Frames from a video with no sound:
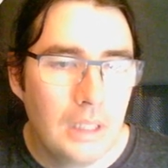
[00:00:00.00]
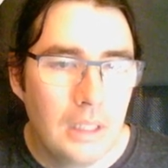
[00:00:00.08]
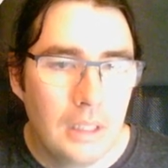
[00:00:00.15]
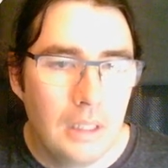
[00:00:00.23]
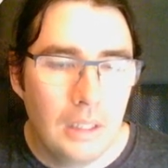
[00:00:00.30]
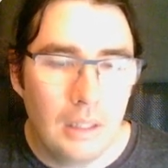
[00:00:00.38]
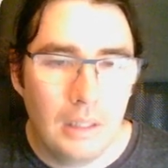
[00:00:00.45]

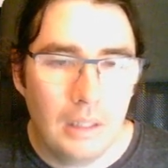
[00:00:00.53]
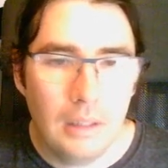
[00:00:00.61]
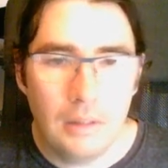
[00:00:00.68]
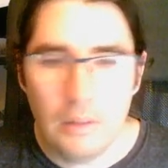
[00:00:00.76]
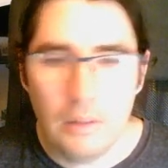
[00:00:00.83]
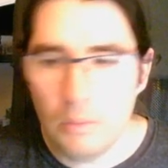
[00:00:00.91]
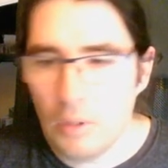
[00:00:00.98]

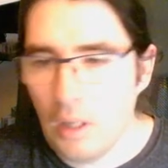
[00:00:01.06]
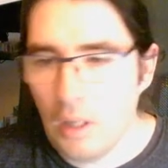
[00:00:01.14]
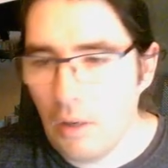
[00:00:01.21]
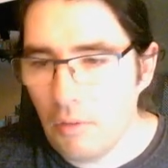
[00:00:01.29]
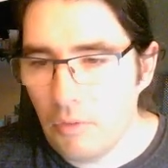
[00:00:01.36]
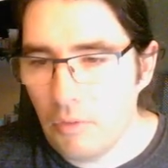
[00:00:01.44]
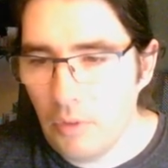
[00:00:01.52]
then we
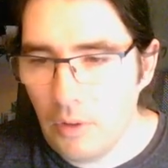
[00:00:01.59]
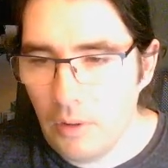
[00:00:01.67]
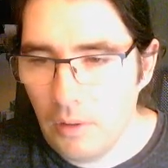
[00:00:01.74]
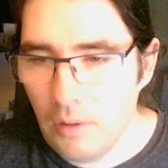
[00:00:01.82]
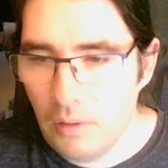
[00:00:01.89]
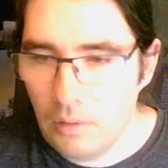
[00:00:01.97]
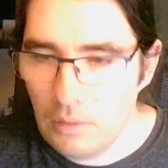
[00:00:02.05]
have,
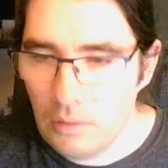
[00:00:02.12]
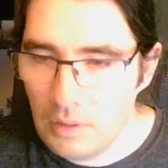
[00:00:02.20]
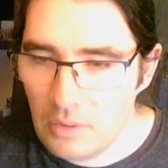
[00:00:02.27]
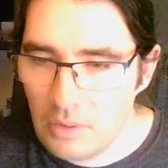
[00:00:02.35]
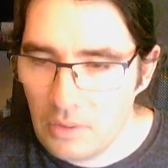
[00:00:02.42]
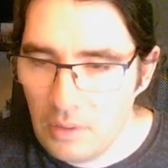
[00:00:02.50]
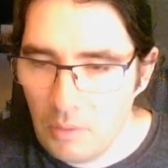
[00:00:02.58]
let's
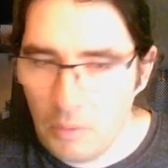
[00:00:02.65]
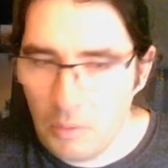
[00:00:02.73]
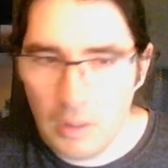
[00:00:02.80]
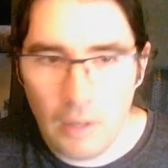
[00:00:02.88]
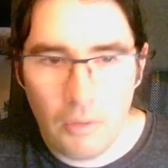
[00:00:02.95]
see what we have.